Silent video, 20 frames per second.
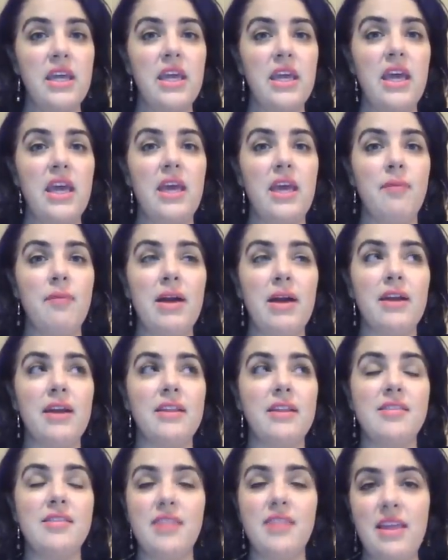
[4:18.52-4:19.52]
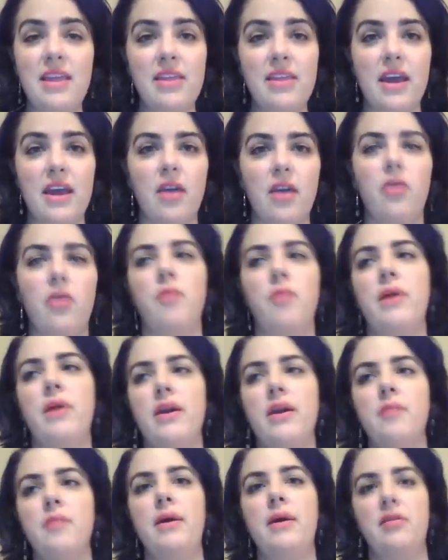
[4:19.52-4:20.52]
am I going to stay there? Or am I
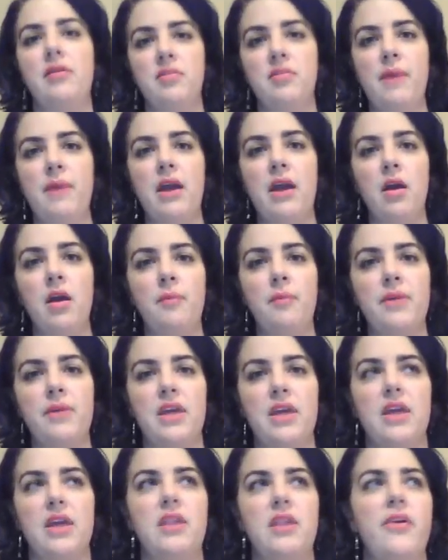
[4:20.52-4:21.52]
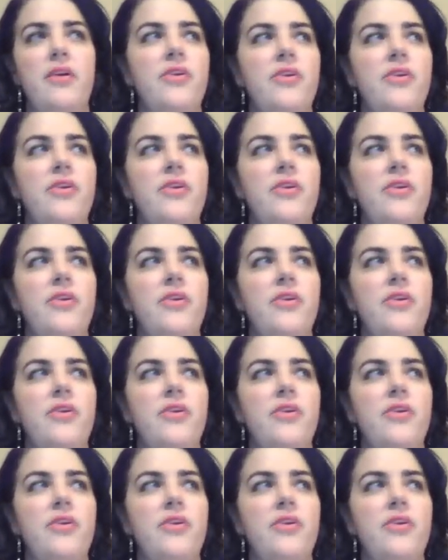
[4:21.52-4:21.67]
going to bounce back up again?